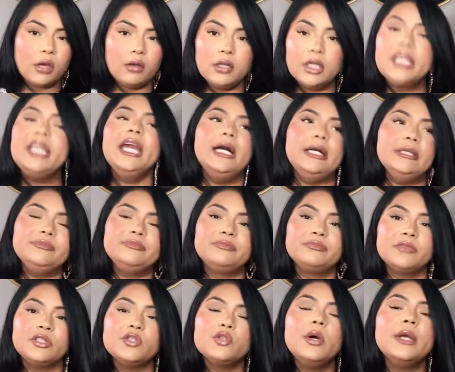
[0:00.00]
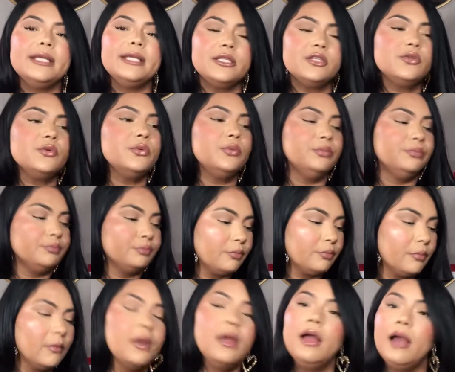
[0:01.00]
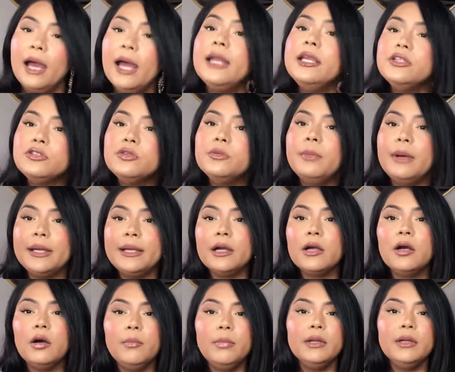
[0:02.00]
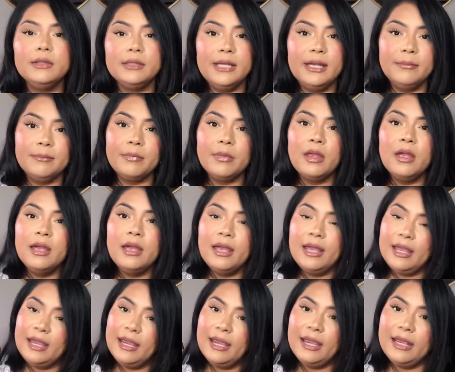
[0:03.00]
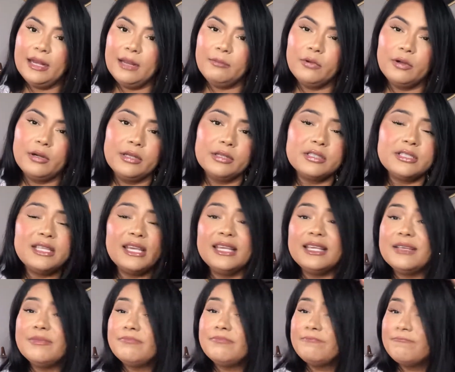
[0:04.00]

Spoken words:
yeah, so I need to buy a couple of them, and I'm gonna take,